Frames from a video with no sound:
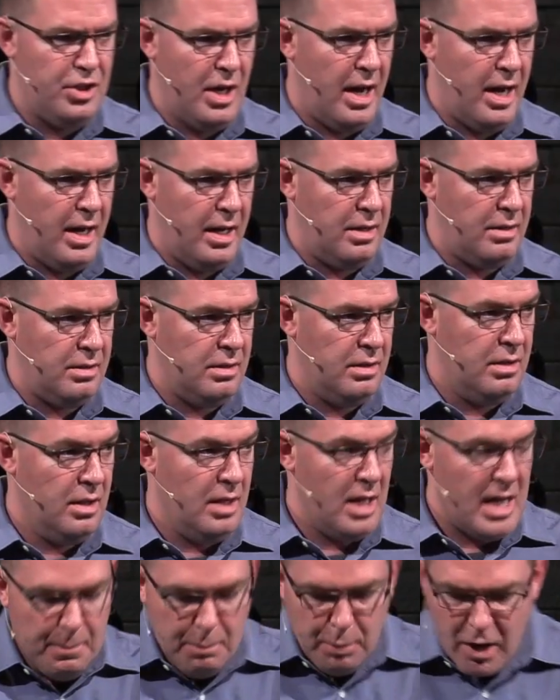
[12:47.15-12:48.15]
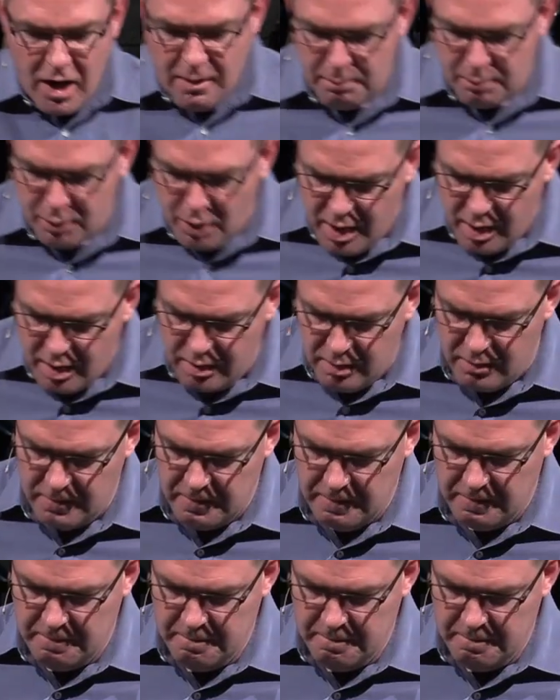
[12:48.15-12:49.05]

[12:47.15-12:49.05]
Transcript: giant, he brought bread.